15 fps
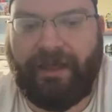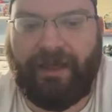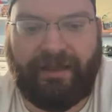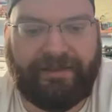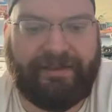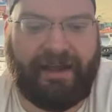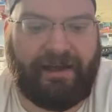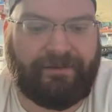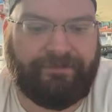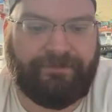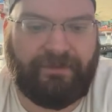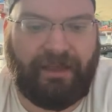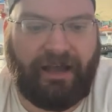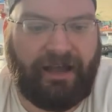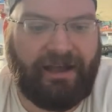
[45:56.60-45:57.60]
Yeah,
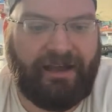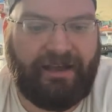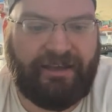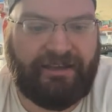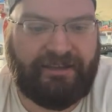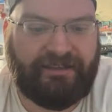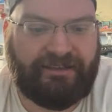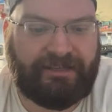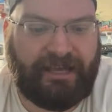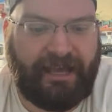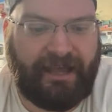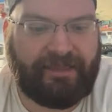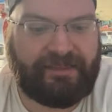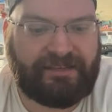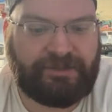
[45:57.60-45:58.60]

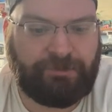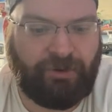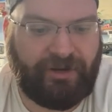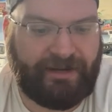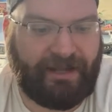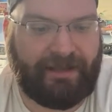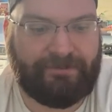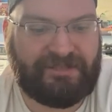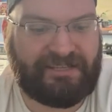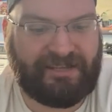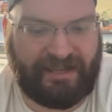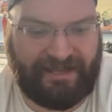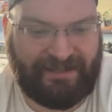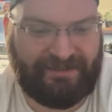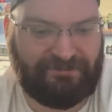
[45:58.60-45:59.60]
at this point, I'm
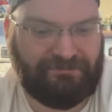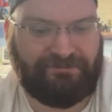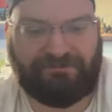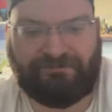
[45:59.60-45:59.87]
staying